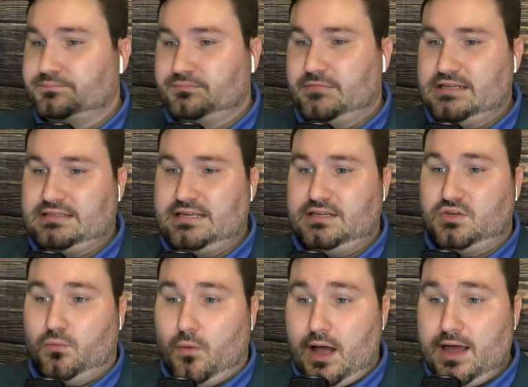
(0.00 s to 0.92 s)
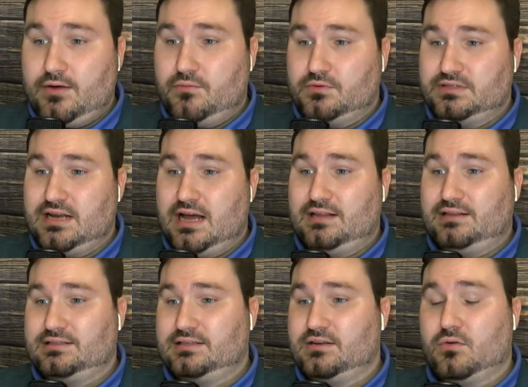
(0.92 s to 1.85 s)
Let's see. Dwight was not
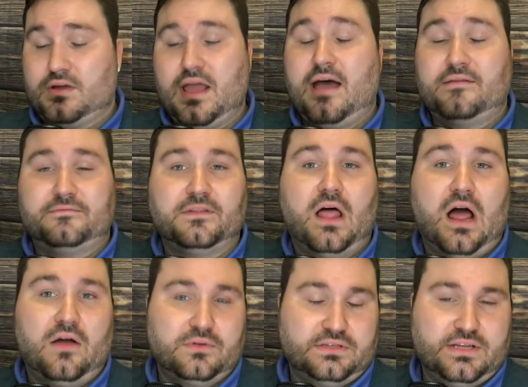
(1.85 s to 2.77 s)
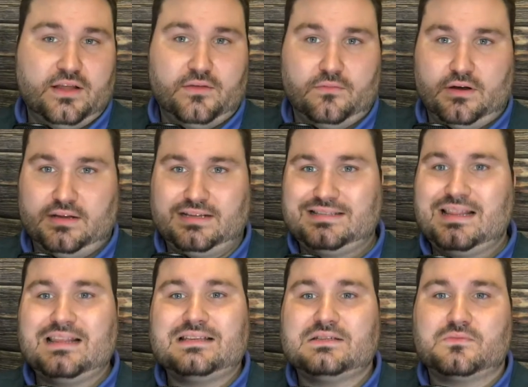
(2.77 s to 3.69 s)
listed. And Flott was the other one.
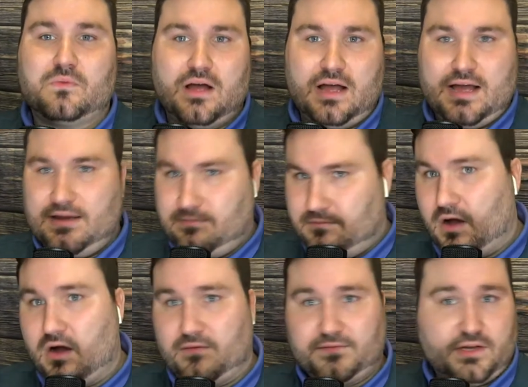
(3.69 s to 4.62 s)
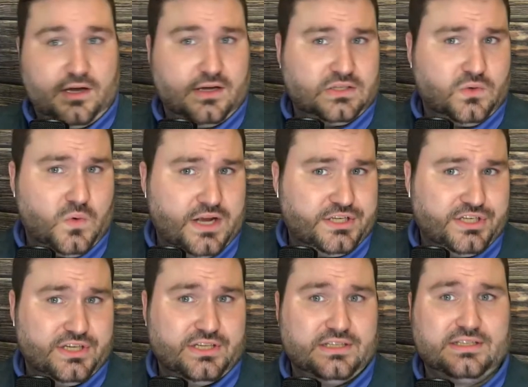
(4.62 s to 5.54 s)
This is why off-the-cuff
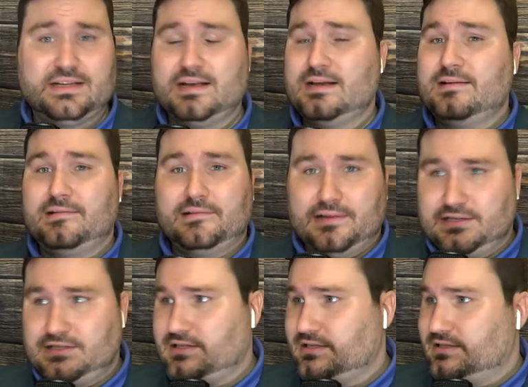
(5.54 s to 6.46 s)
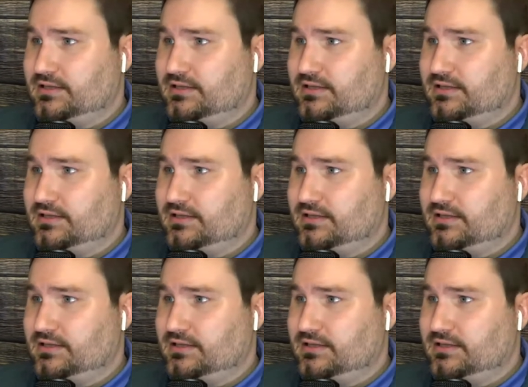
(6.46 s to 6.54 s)
questions. It's just,